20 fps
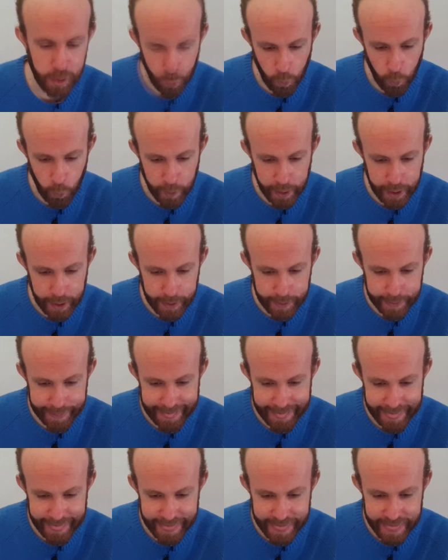Well,
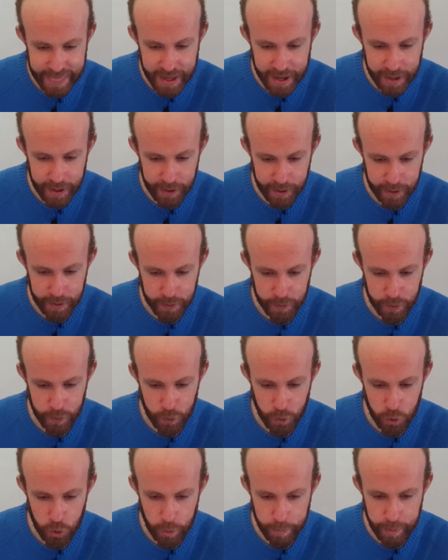there,
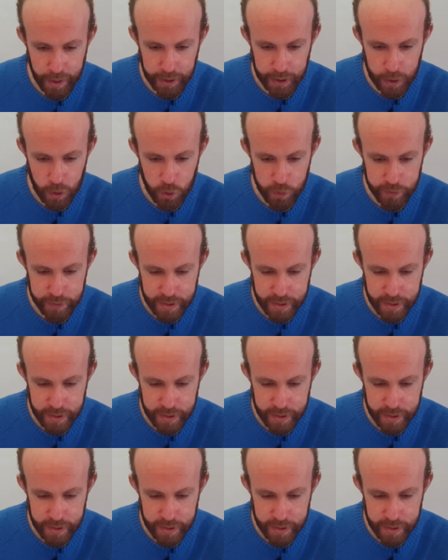the bungalows